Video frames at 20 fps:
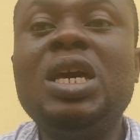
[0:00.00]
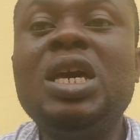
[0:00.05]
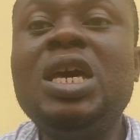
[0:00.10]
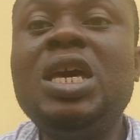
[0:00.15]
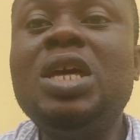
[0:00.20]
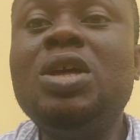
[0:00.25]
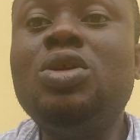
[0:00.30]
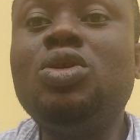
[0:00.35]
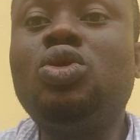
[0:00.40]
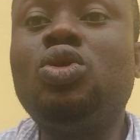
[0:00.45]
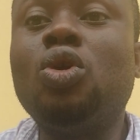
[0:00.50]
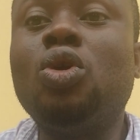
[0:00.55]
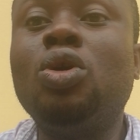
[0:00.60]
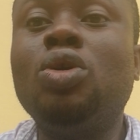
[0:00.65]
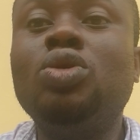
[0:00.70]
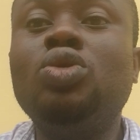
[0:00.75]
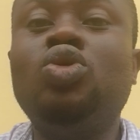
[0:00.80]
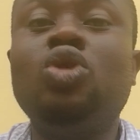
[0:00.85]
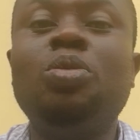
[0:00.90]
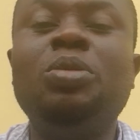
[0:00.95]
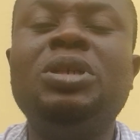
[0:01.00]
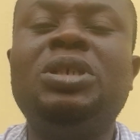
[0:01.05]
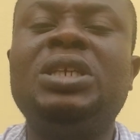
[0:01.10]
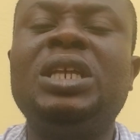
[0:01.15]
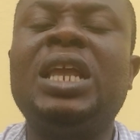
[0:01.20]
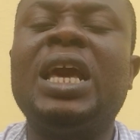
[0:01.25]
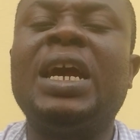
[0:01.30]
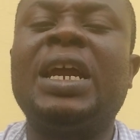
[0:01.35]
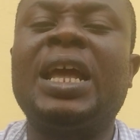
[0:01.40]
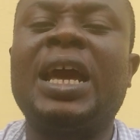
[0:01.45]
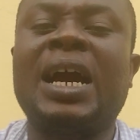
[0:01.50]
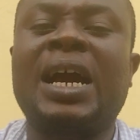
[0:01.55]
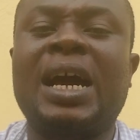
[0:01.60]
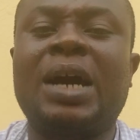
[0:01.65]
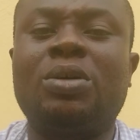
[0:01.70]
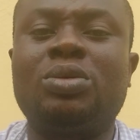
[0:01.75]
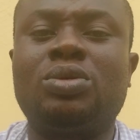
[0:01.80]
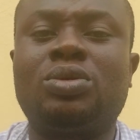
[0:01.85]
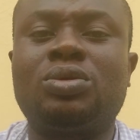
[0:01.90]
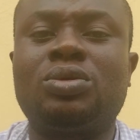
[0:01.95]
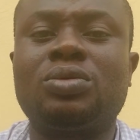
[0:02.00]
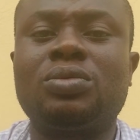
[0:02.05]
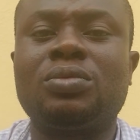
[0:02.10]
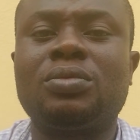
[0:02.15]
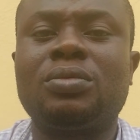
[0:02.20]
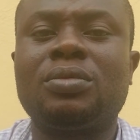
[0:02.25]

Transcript: into domiciliary accounts.